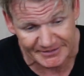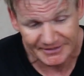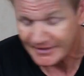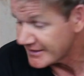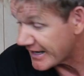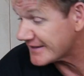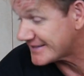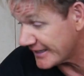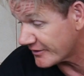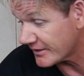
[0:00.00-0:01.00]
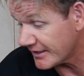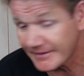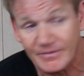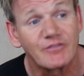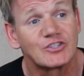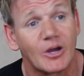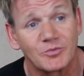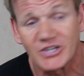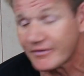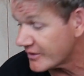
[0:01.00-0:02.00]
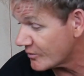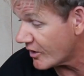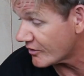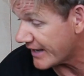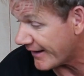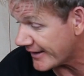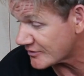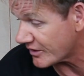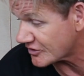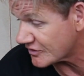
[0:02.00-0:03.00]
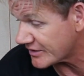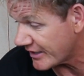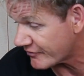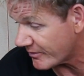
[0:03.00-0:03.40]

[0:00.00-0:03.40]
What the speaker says: And secretly, every top chef in the world now has restaurants there,